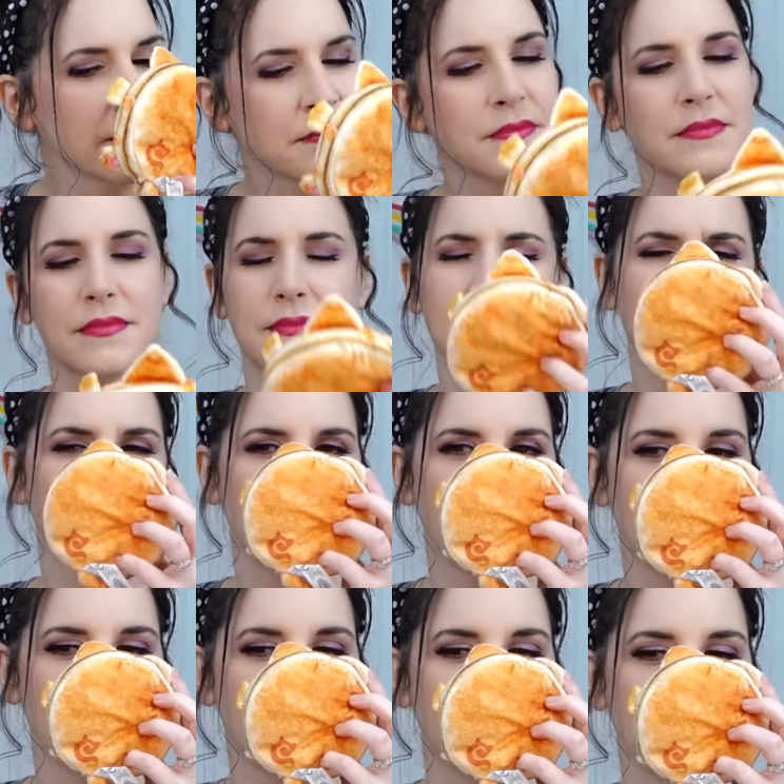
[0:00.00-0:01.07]
Hmm.
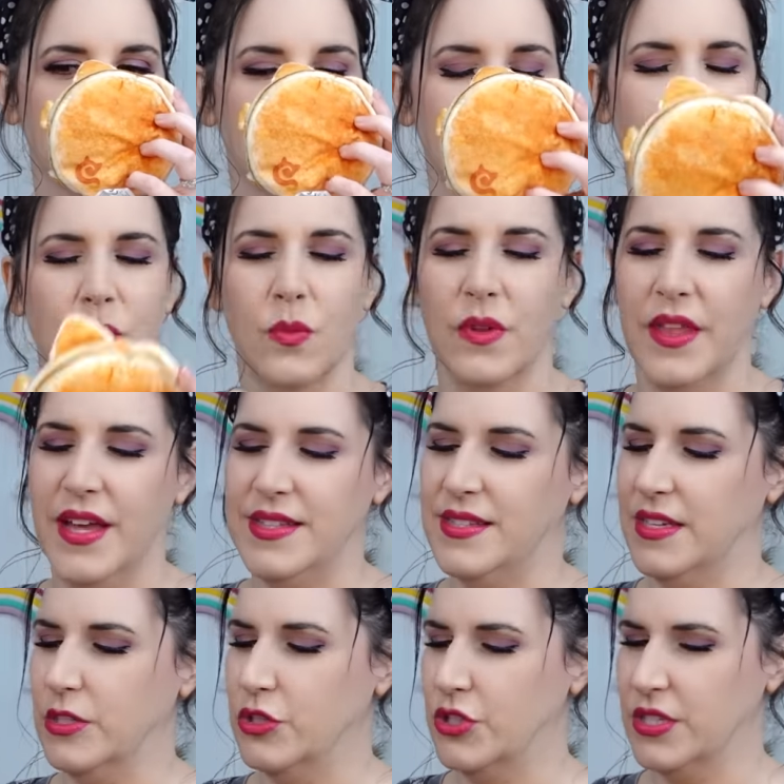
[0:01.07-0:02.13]
Well, that's
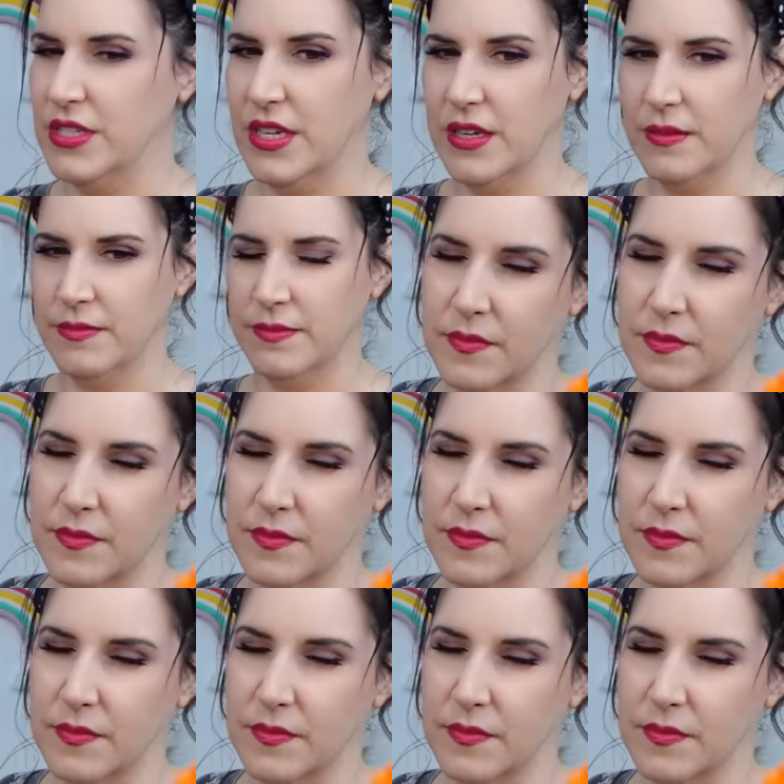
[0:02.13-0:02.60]
interesting.